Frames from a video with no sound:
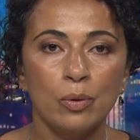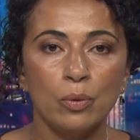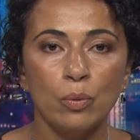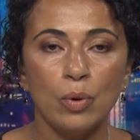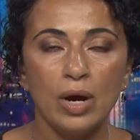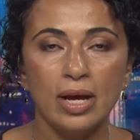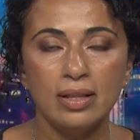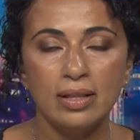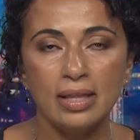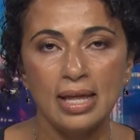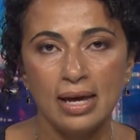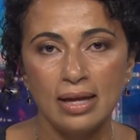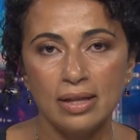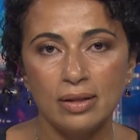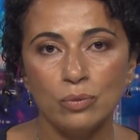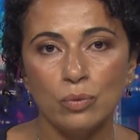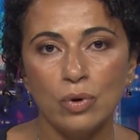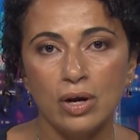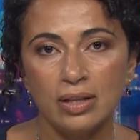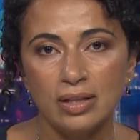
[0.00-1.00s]
When
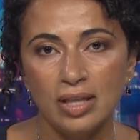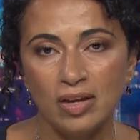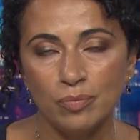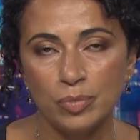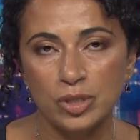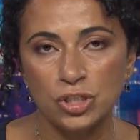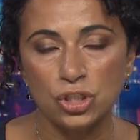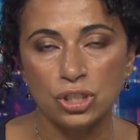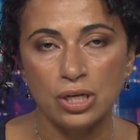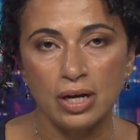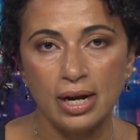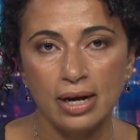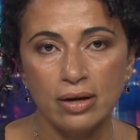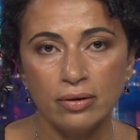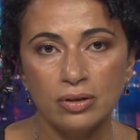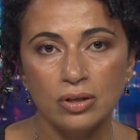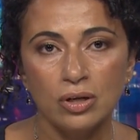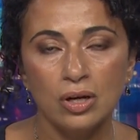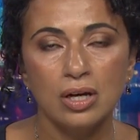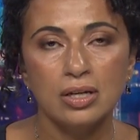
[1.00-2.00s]
they've been shut
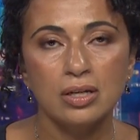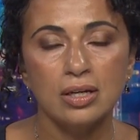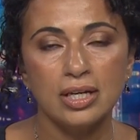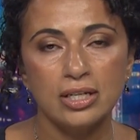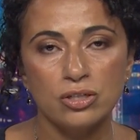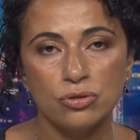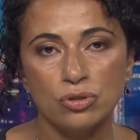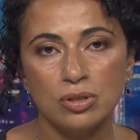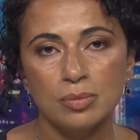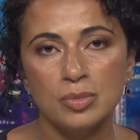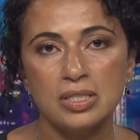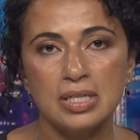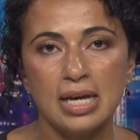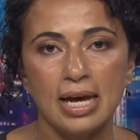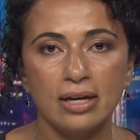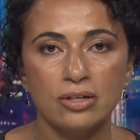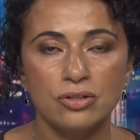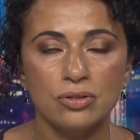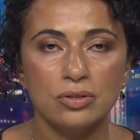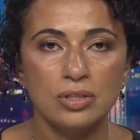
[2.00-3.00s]
out, extremist
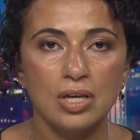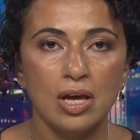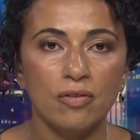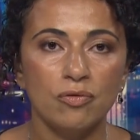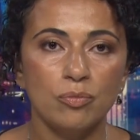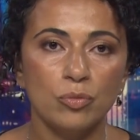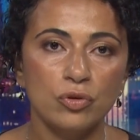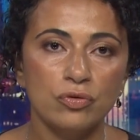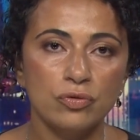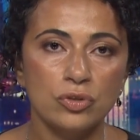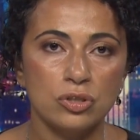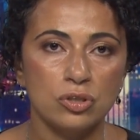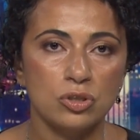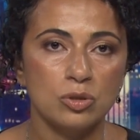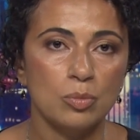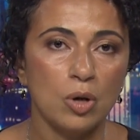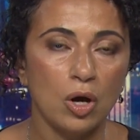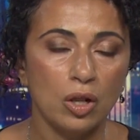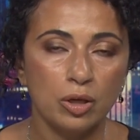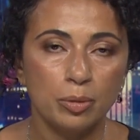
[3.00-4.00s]
actors have moved to
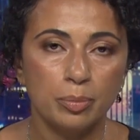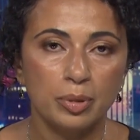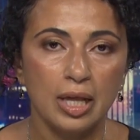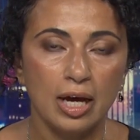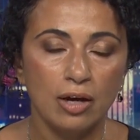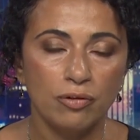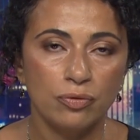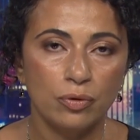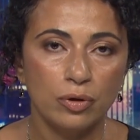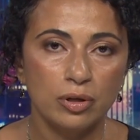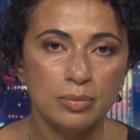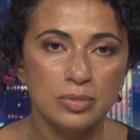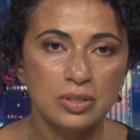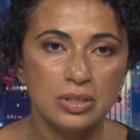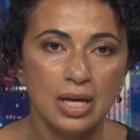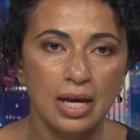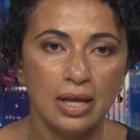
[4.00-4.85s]
smaller platforms